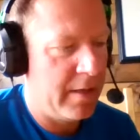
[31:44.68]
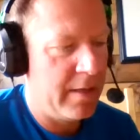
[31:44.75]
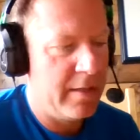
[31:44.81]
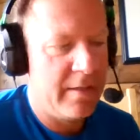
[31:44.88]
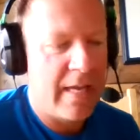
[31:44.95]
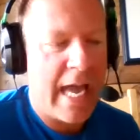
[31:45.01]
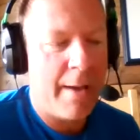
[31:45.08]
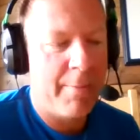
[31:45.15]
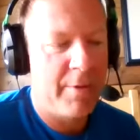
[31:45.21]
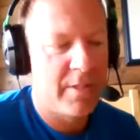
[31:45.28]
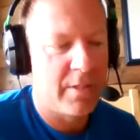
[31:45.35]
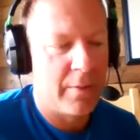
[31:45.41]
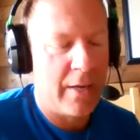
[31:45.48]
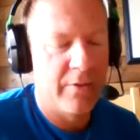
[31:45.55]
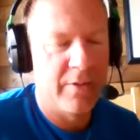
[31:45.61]
Habits
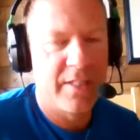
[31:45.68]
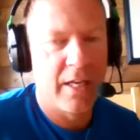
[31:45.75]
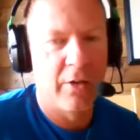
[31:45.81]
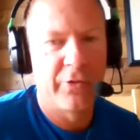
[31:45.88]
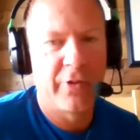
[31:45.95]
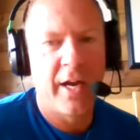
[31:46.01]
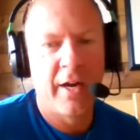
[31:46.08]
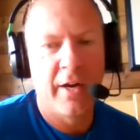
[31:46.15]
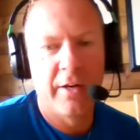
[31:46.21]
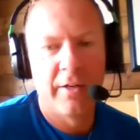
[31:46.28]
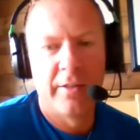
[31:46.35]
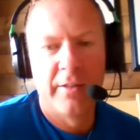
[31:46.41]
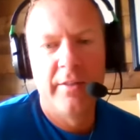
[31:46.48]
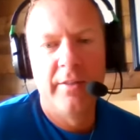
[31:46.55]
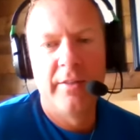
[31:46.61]
around self-care.
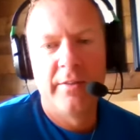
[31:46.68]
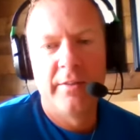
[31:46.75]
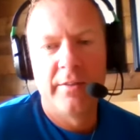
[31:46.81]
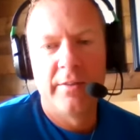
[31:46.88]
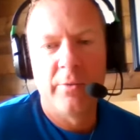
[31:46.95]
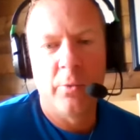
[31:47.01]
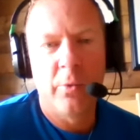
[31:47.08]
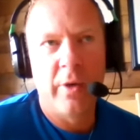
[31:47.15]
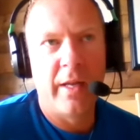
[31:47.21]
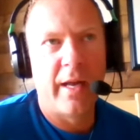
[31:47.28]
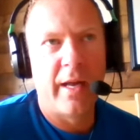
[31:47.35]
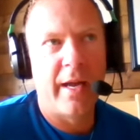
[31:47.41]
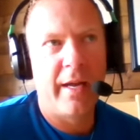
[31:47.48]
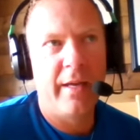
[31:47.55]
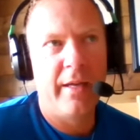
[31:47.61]
When
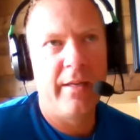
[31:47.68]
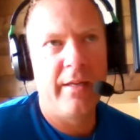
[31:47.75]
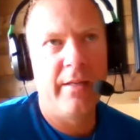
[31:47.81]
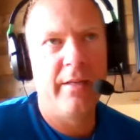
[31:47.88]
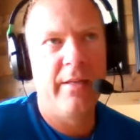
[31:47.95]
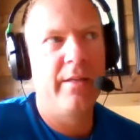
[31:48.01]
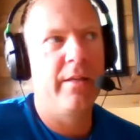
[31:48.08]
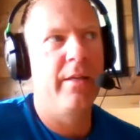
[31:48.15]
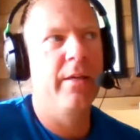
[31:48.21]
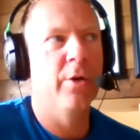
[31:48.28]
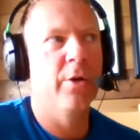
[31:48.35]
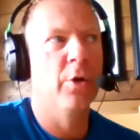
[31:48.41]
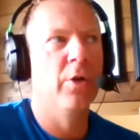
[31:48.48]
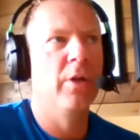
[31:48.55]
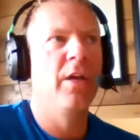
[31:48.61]

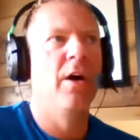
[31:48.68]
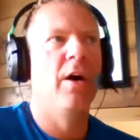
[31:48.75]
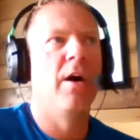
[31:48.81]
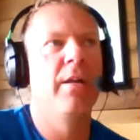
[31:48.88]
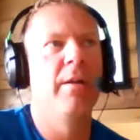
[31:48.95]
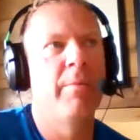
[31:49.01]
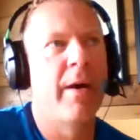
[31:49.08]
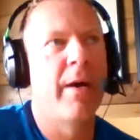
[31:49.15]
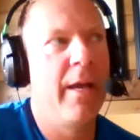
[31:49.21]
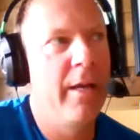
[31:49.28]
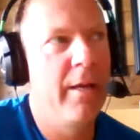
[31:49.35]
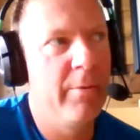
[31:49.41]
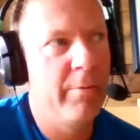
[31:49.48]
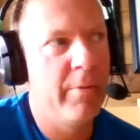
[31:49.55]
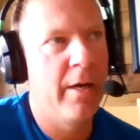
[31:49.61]
early on in
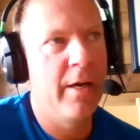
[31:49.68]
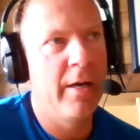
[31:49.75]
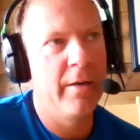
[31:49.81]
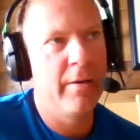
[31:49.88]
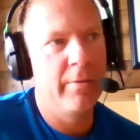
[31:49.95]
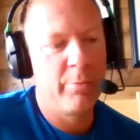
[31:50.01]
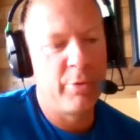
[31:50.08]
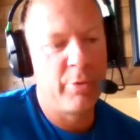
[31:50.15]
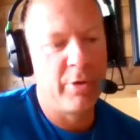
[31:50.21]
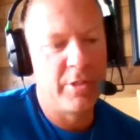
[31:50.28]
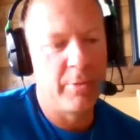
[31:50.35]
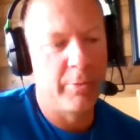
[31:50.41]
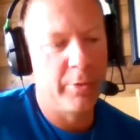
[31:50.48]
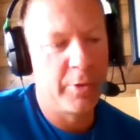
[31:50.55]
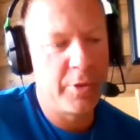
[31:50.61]
my
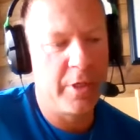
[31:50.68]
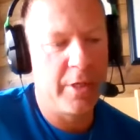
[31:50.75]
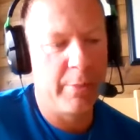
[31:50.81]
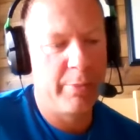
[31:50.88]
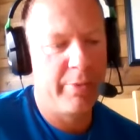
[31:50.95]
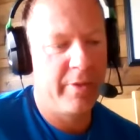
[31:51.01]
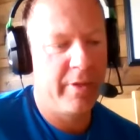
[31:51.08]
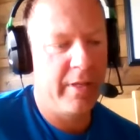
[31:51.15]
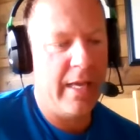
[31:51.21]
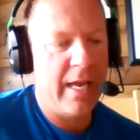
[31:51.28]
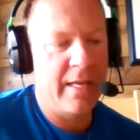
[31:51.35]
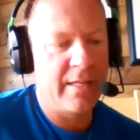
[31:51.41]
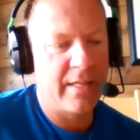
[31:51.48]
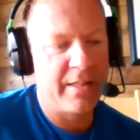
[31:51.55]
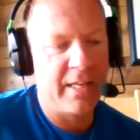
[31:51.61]
principalship,
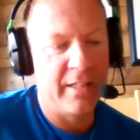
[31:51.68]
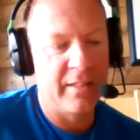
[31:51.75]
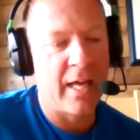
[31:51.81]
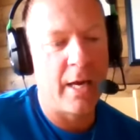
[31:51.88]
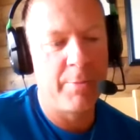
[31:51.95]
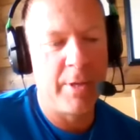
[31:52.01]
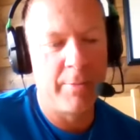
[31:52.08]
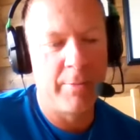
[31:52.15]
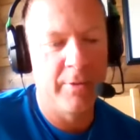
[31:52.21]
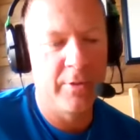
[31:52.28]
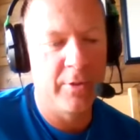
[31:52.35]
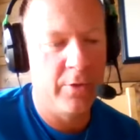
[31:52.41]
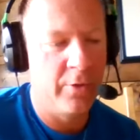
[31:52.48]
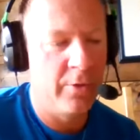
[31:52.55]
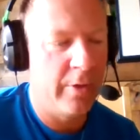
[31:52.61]
as I think a lot of people
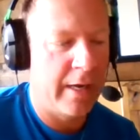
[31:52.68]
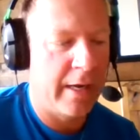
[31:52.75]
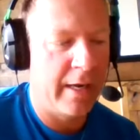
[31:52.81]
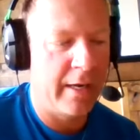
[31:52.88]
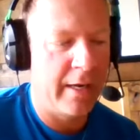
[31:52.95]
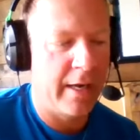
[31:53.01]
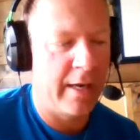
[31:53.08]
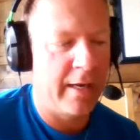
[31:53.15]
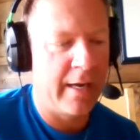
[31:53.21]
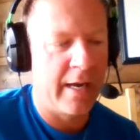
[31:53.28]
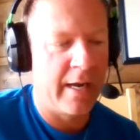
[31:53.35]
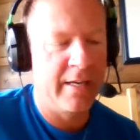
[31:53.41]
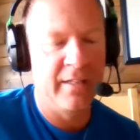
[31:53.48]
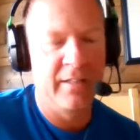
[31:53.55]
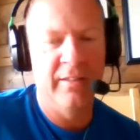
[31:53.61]
do, I kind
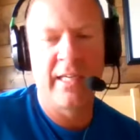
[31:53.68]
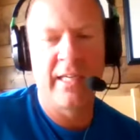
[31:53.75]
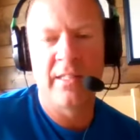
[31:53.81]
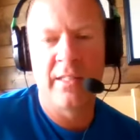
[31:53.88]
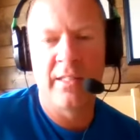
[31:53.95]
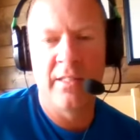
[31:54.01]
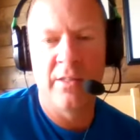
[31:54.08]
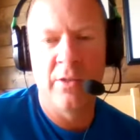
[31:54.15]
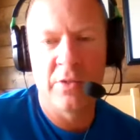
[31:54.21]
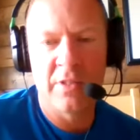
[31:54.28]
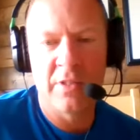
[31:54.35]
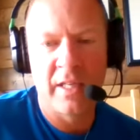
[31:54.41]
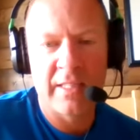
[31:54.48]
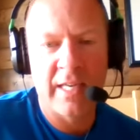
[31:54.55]
of neglected those things.